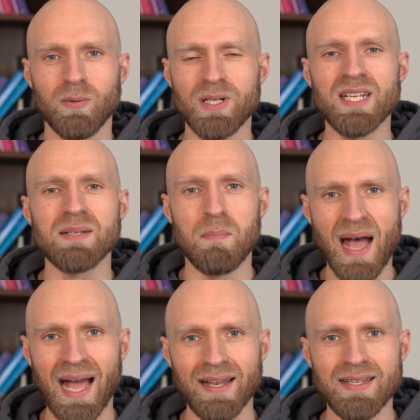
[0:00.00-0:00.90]
Which is
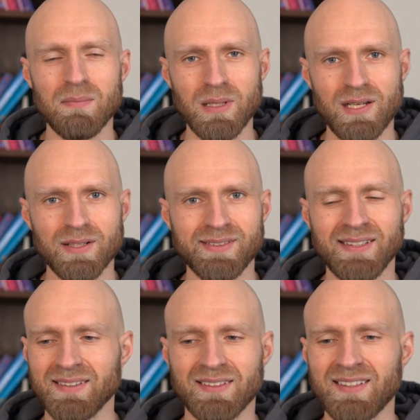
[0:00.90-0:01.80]
bad because
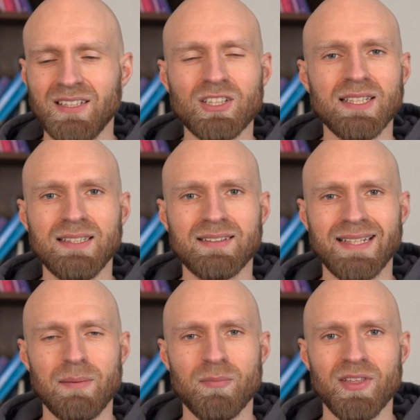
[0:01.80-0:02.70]
it's essentially the
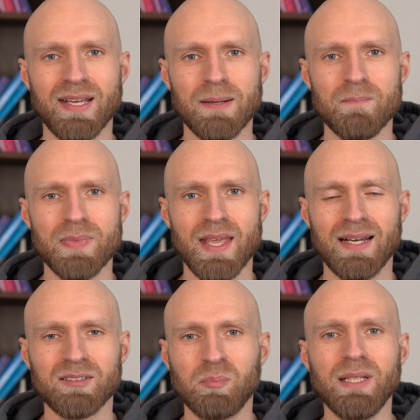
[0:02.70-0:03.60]
same thing
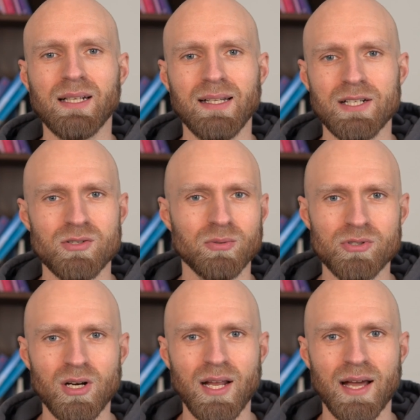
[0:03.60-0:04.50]
as being a literal
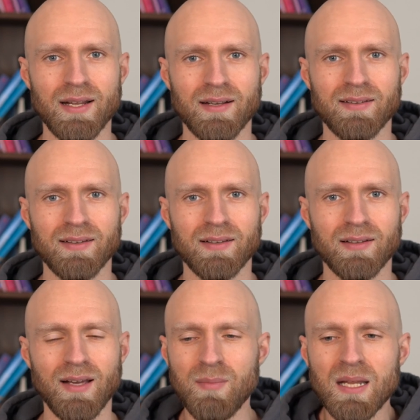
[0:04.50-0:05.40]
drug addict.
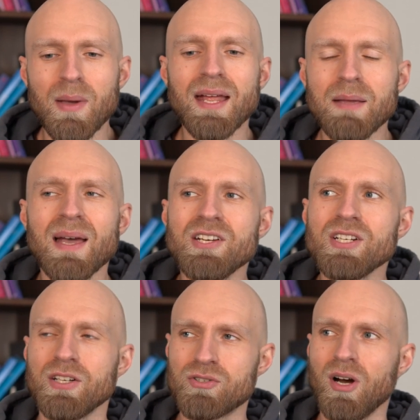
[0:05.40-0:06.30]
I mean,
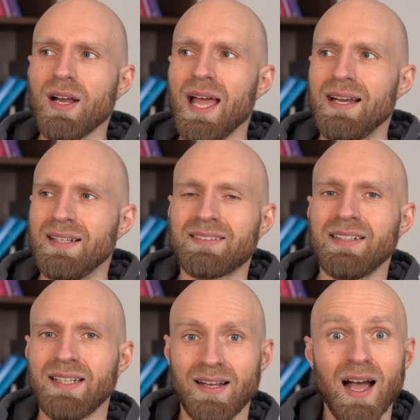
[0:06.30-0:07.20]
imagine a drug addict
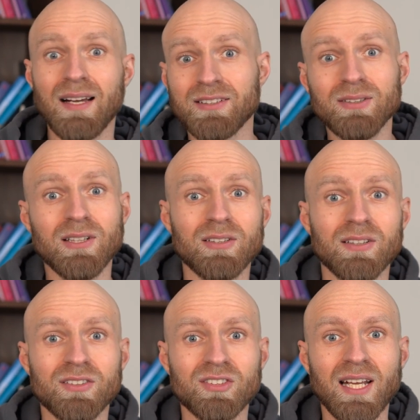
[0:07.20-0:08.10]
saying, guys, you don't
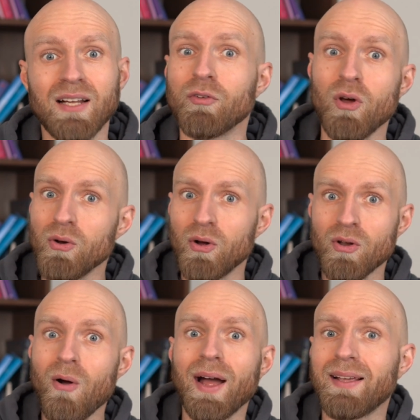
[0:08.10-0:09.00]
understand.
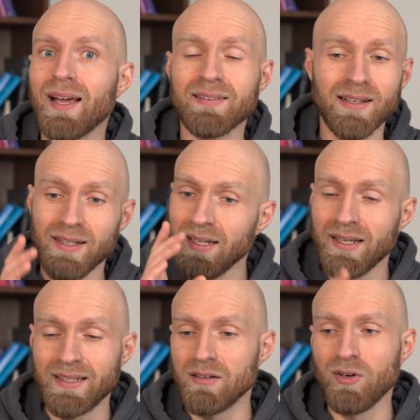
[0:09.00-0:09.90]
No, I can't
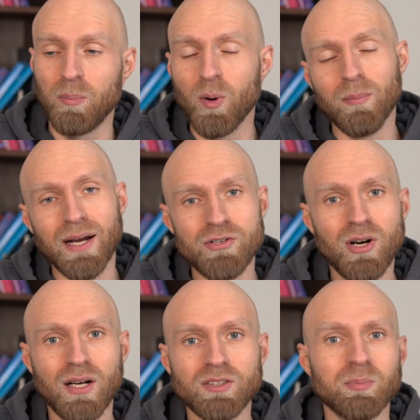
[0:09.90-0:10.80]
give up on my
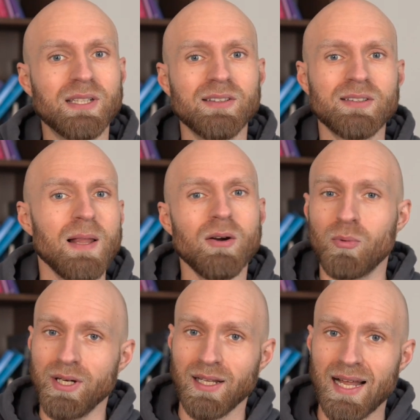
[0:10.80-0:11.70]
drugs because
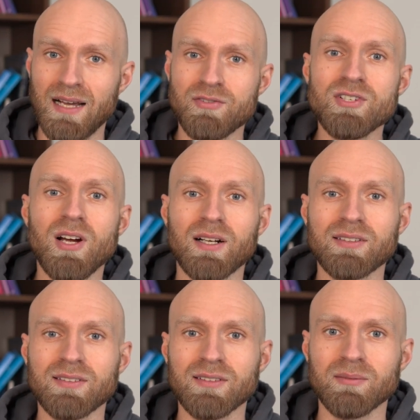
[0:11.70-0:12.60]
real life
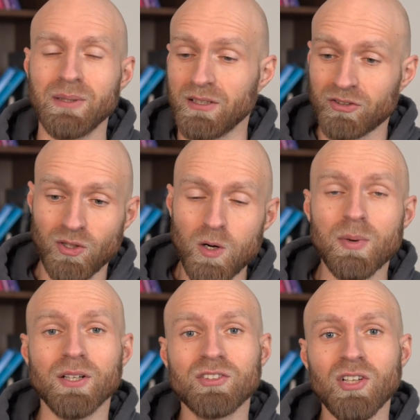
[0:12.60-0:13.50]
sucks. Being
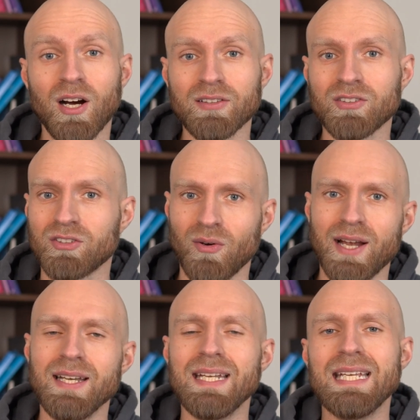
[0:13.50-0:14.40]
sober sucks, so
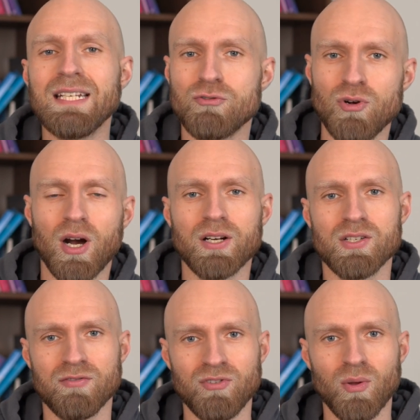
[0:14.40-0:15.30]
I need
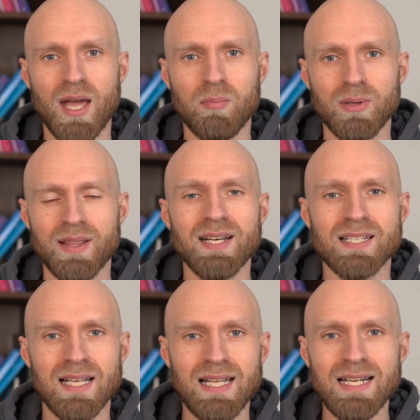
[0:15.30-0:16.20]
drugs to feel happy. That
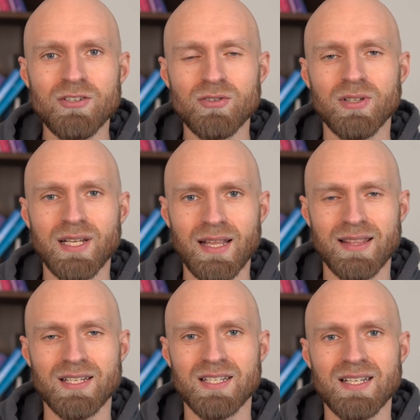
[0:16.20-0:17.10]
is literally
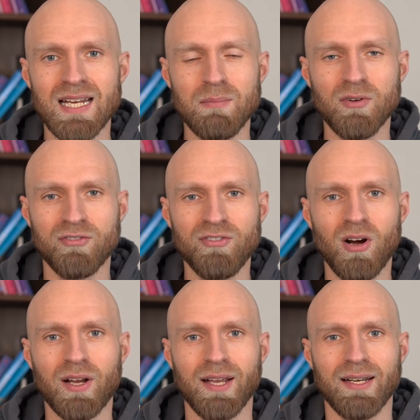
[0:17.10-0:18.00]
the same
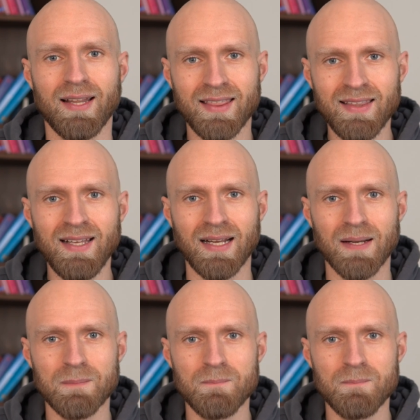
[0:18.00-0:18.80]
f***ing thing.